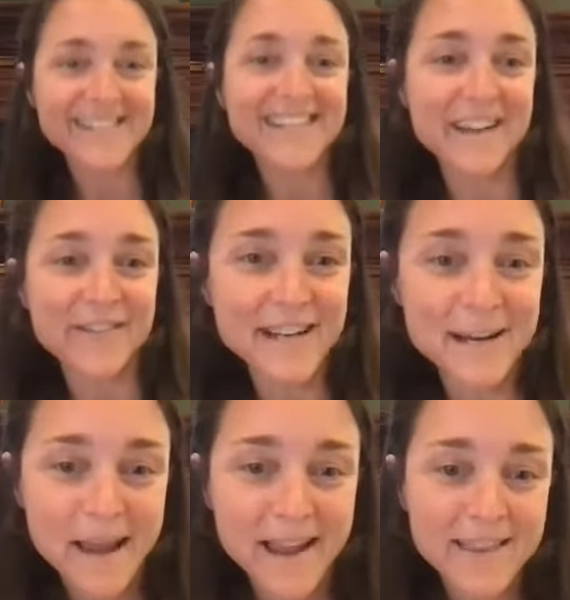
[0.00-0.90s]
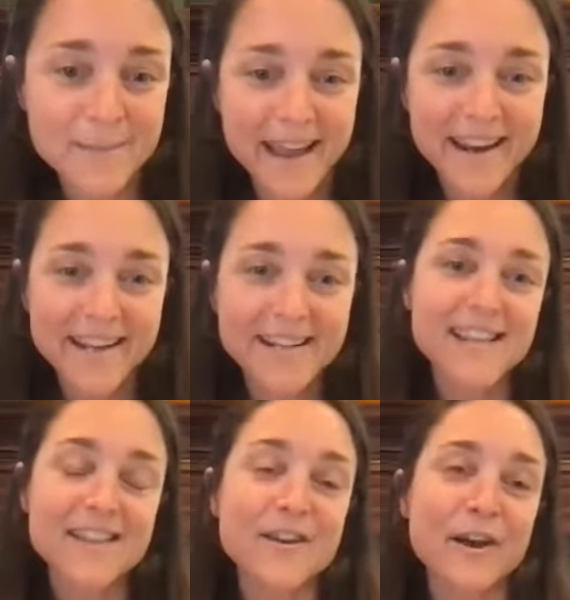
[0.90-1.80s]
in everyday mathematics.
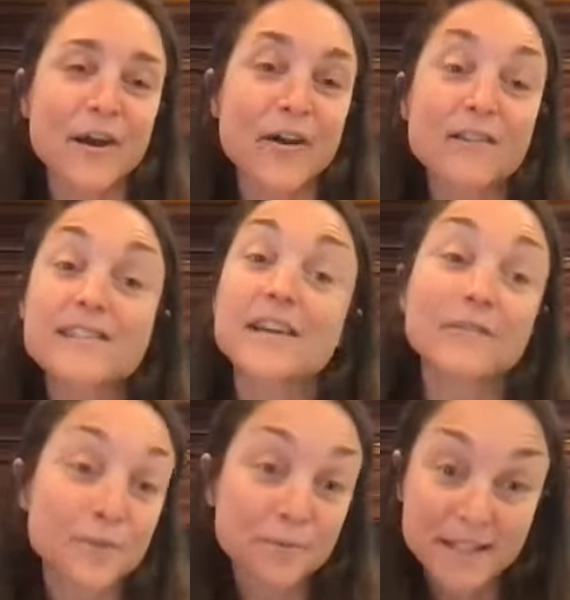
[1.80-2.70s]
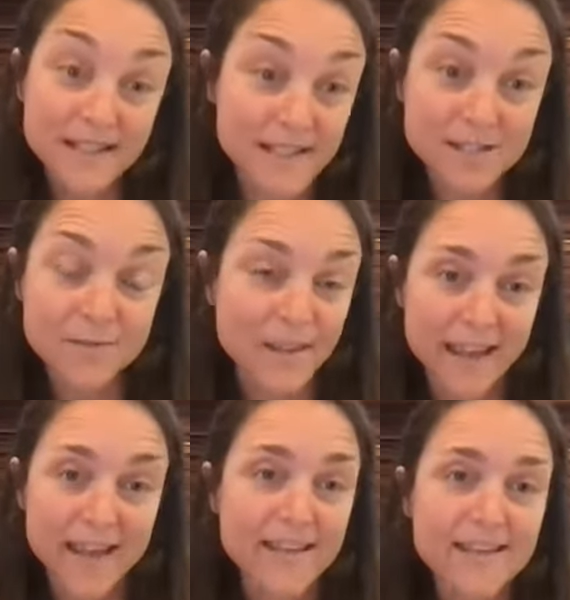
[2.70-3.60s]
And there are several reasons for
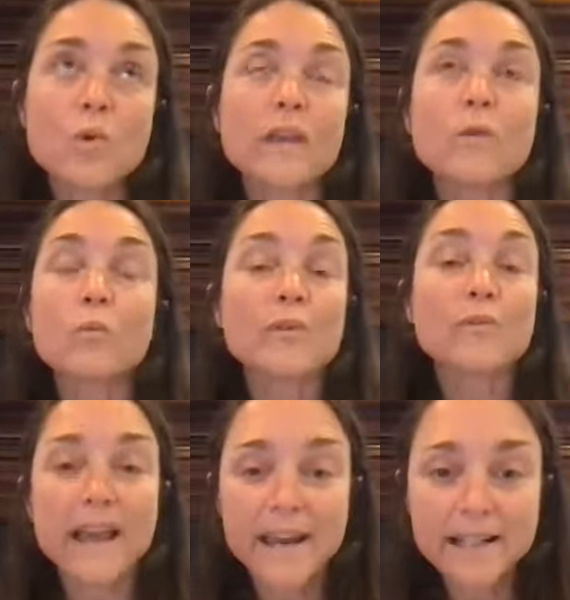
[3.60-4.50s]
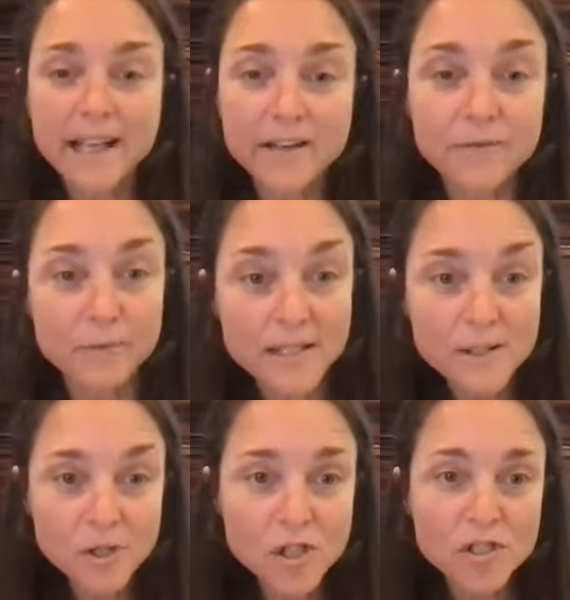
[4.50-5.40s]
that. We rely on a lot of
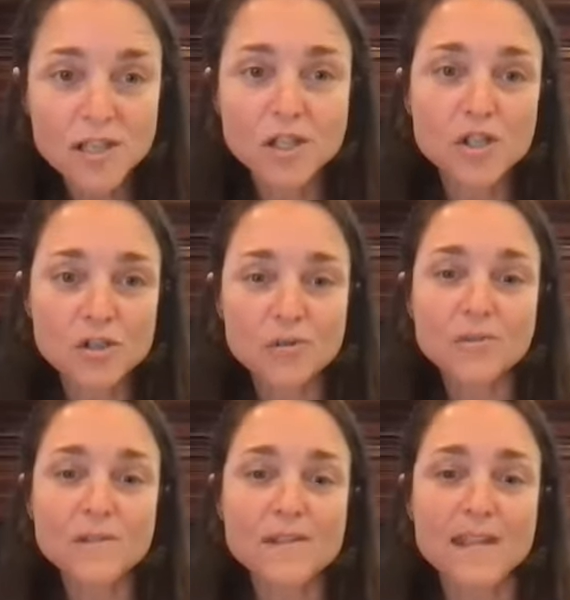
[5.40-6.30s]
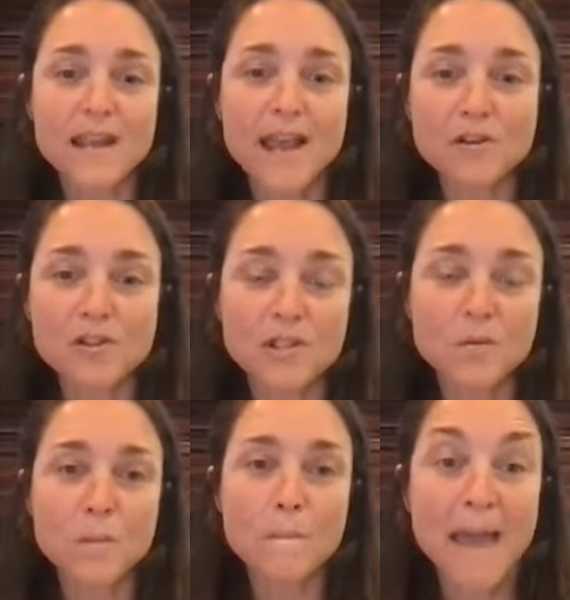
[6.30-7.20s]
research that shows that
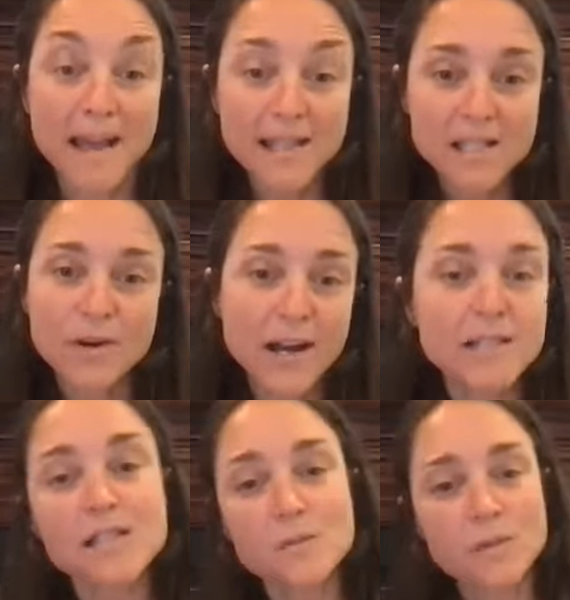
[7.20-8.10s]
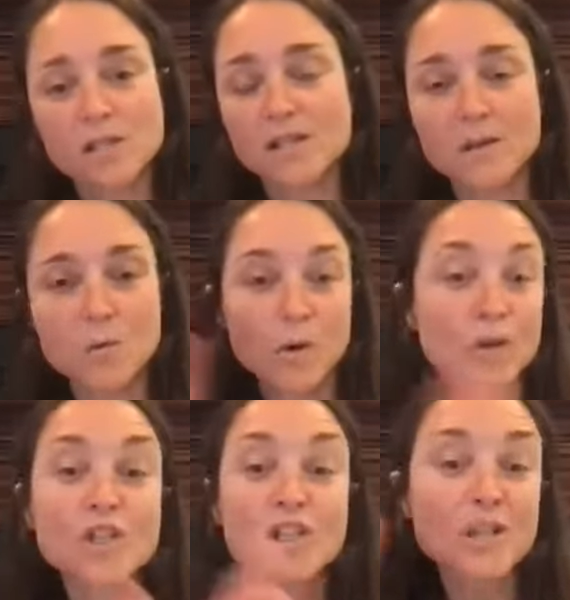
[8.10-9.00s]
actually massed practice, which is a
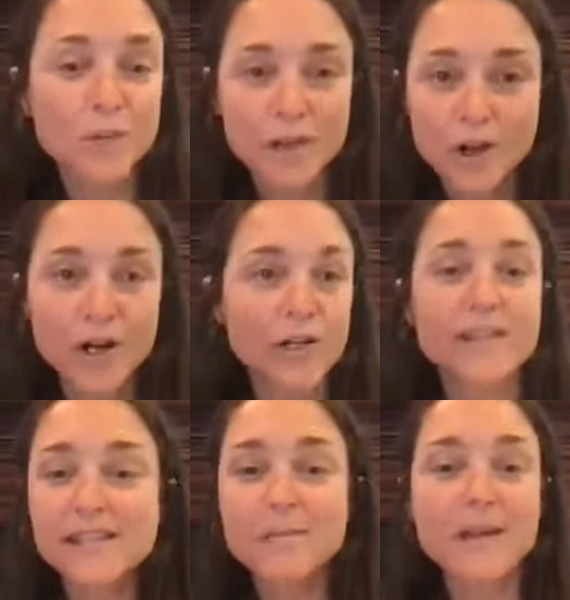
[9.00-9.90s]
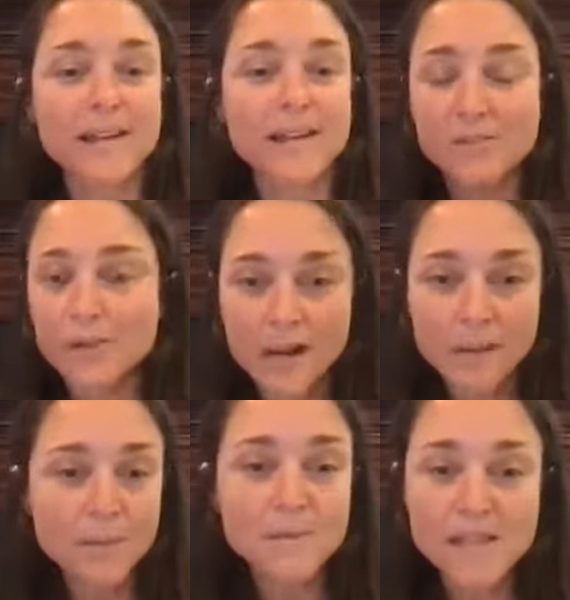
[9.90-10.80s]
worksheet with all the same kinds of
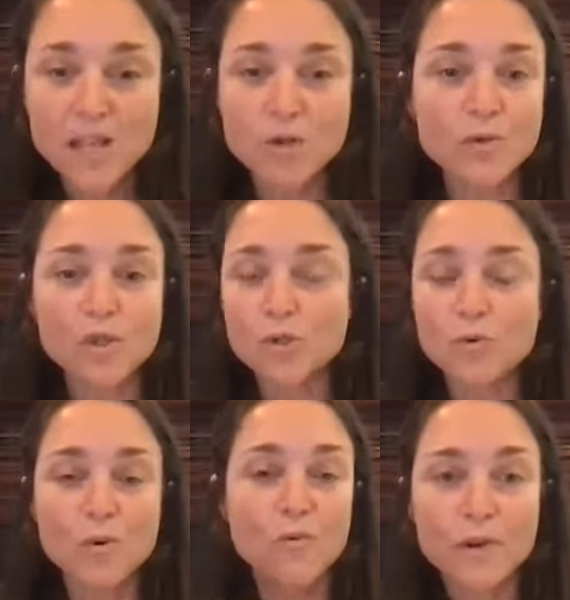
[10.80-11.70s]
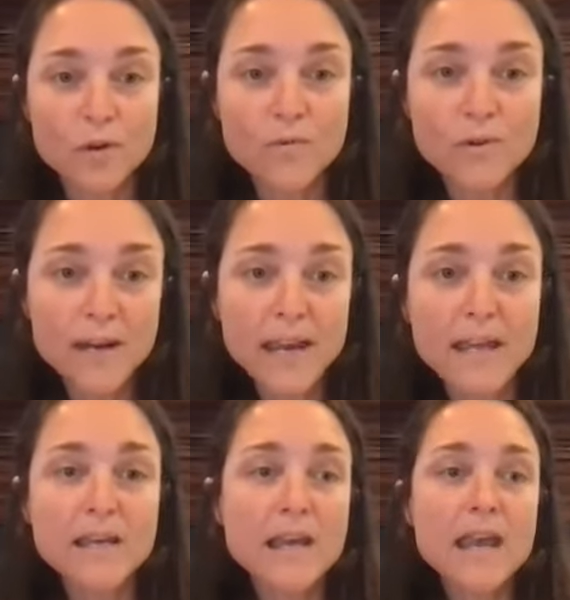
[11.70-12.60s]
problems that you do over and over
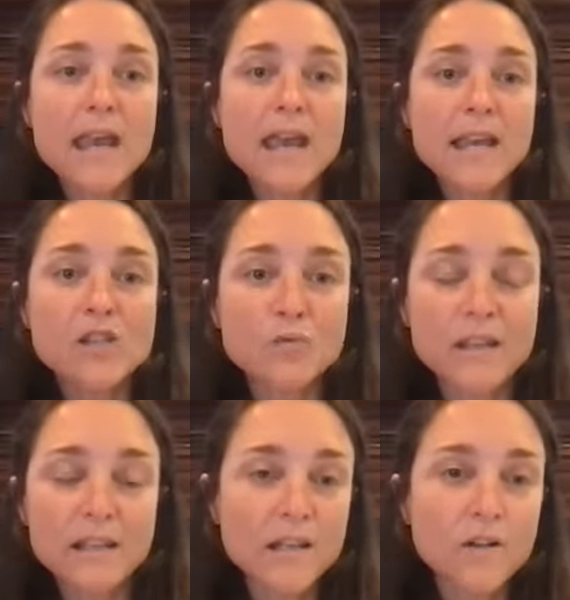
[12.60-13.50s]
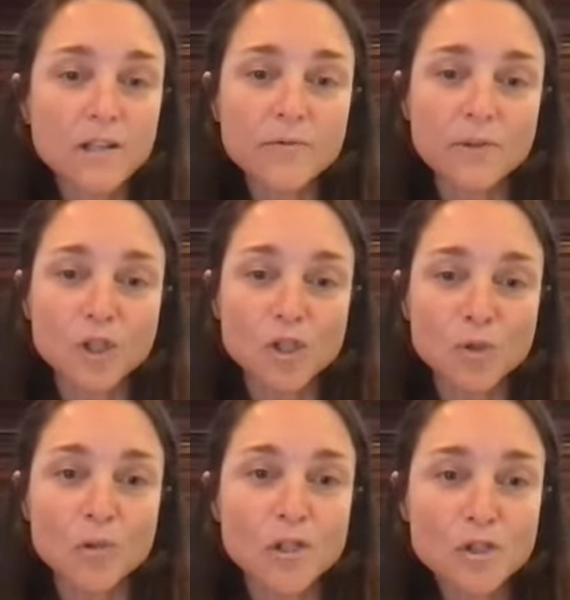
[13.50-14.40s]
again, is really good for
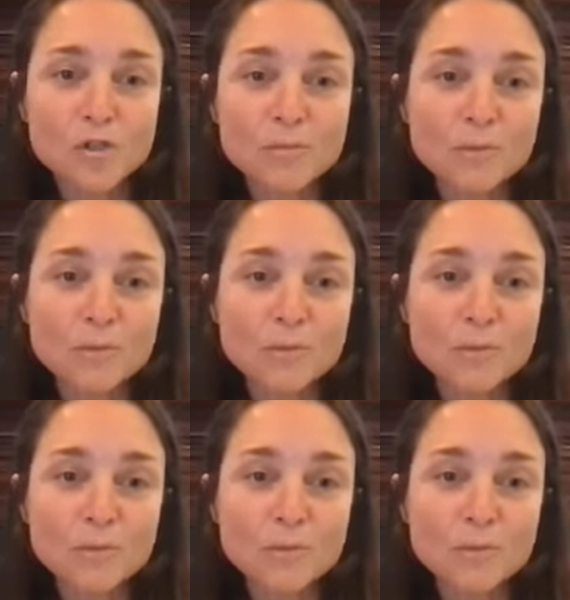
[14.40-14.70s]
short-term